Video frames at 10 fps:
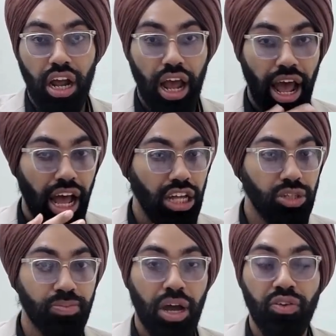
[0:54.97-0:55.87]

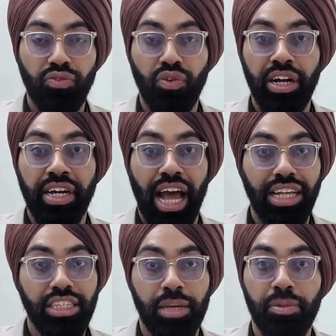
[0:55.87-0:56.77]
as powerful and
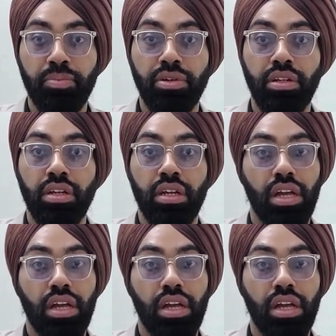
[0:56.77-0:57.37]
as capable